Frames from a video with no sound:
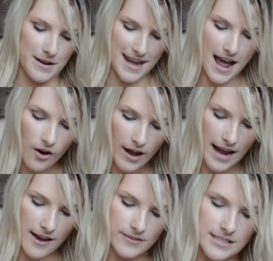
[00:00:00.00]
But now I
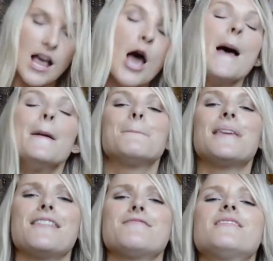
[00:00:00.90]
have this
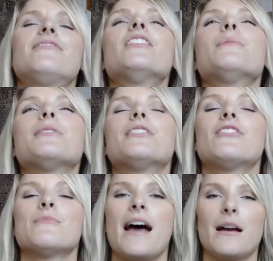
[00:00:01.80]
beautiful,
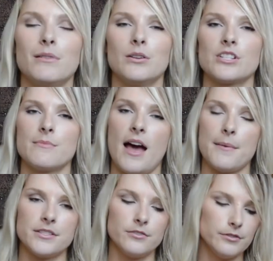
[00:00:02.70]
beautiful MacBook, which I'm
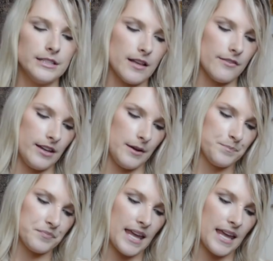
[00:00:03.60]
absolutely loving.